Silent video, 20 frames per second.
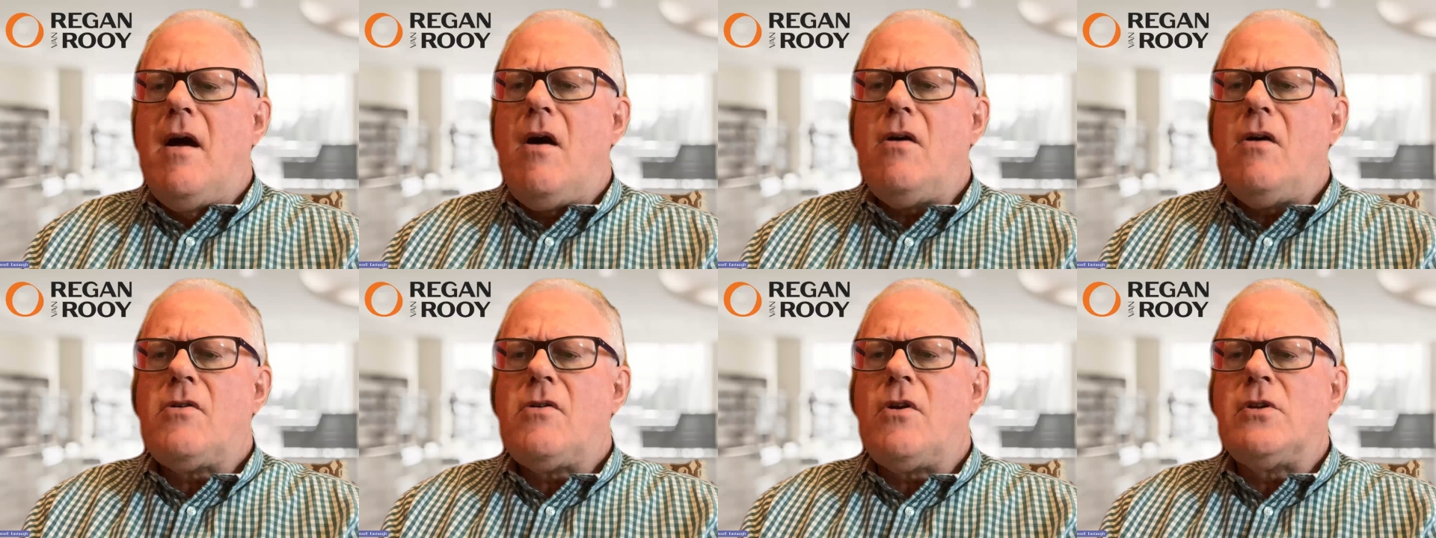
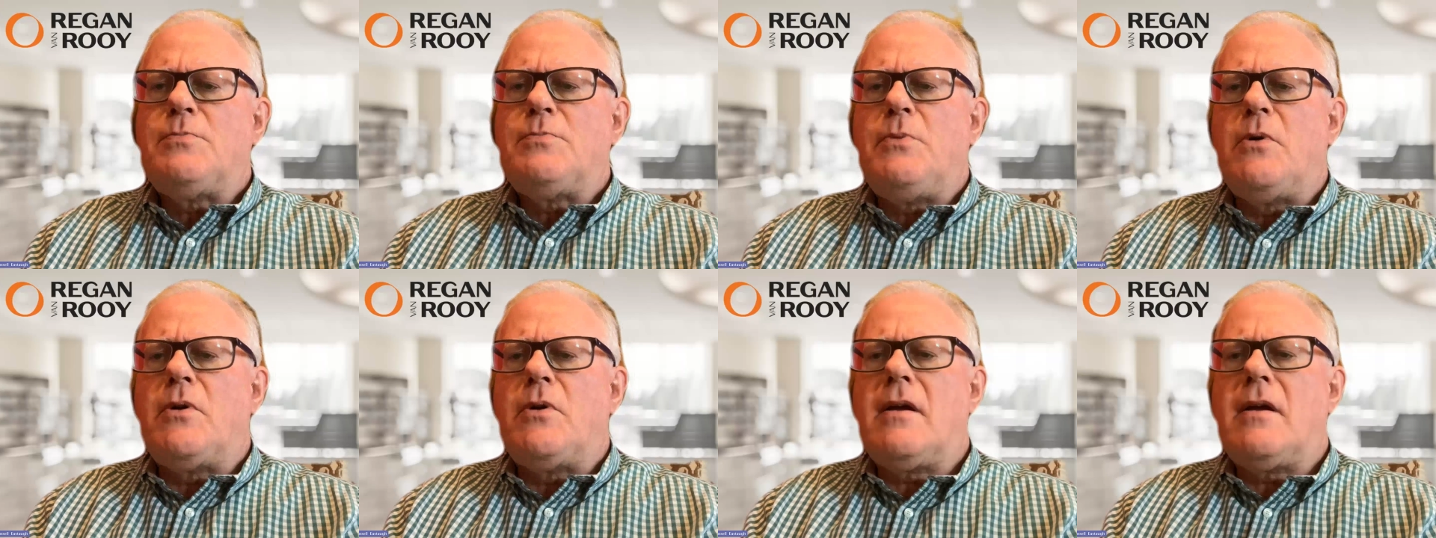on
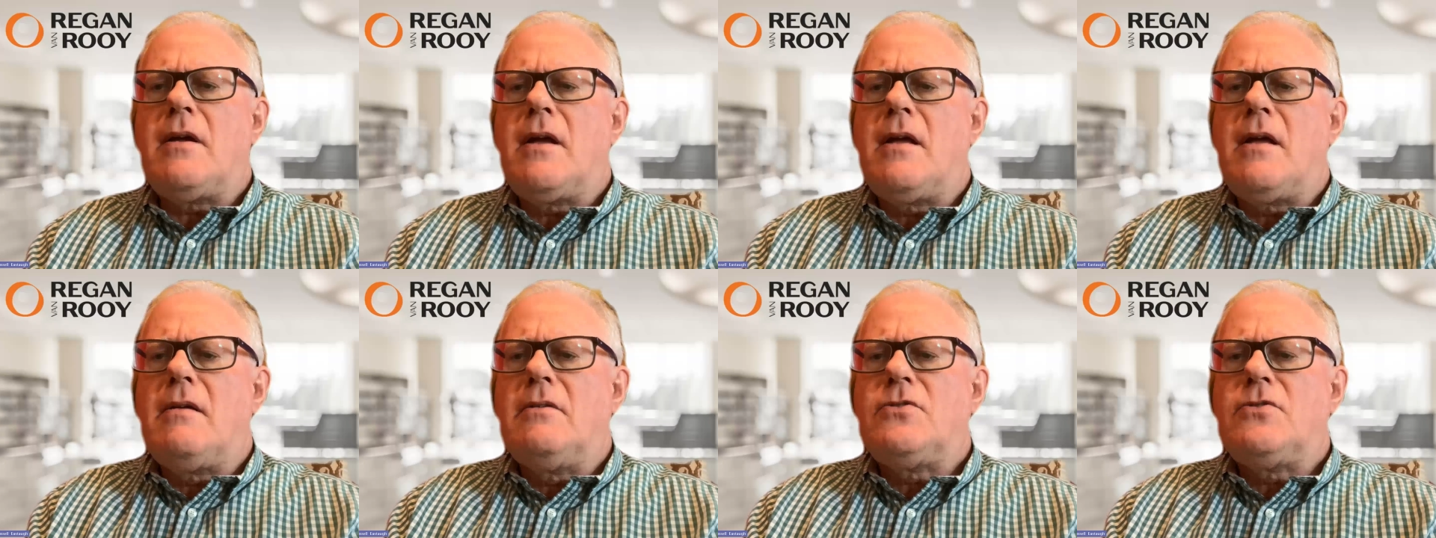cross-border
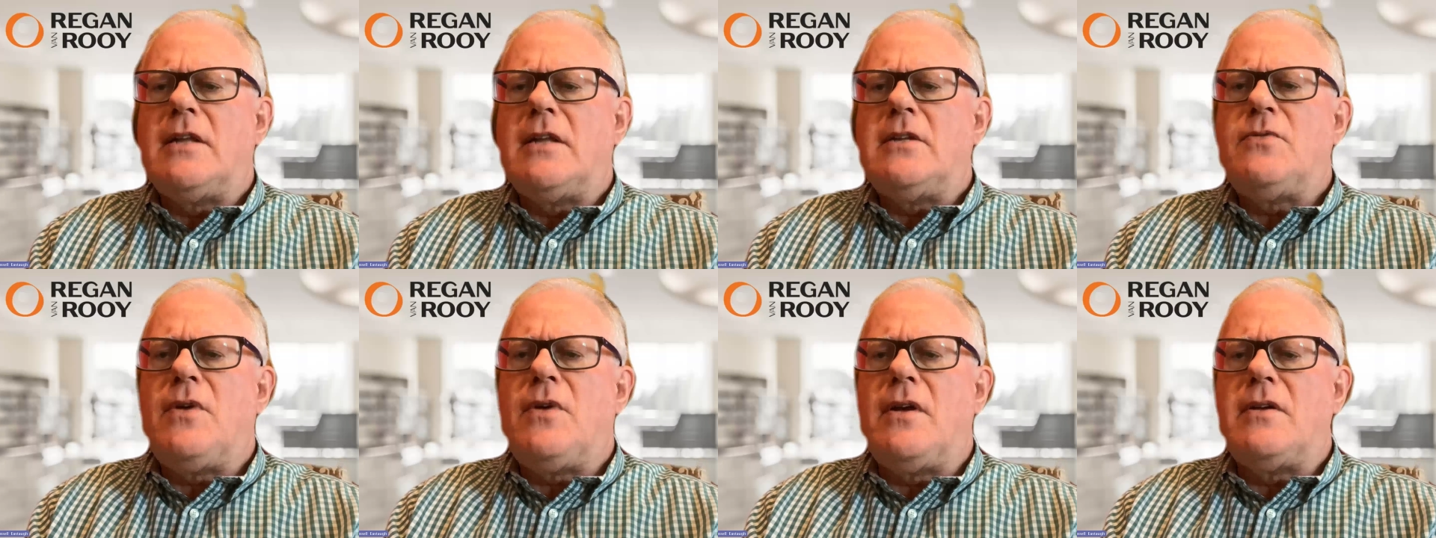
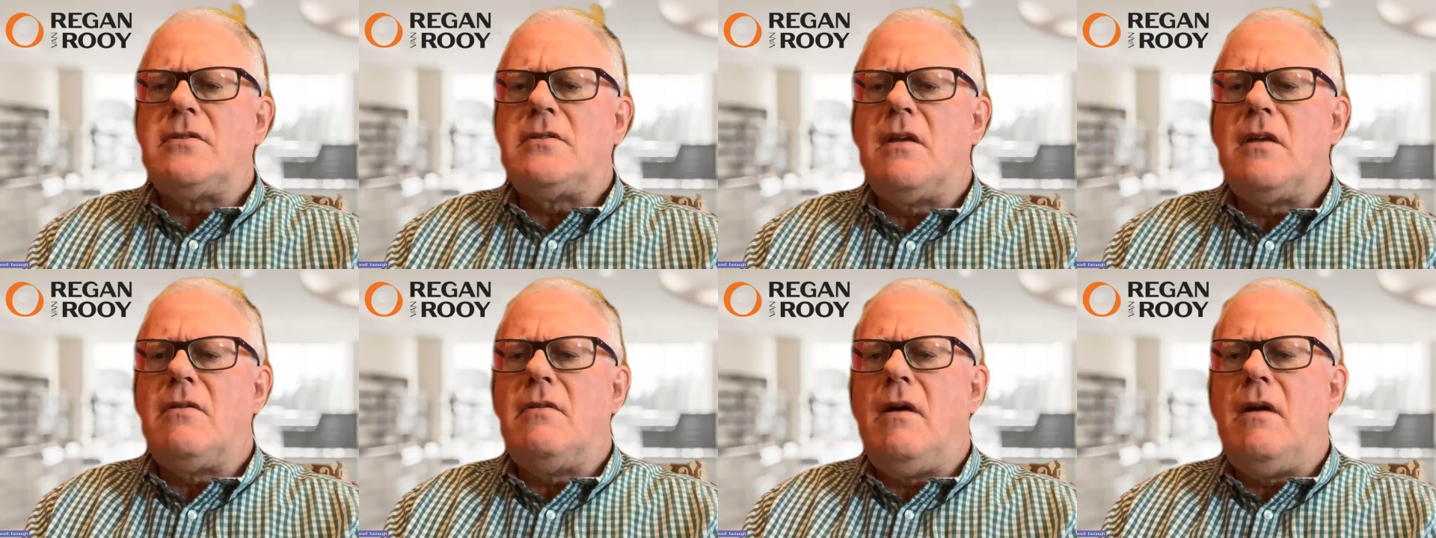transfers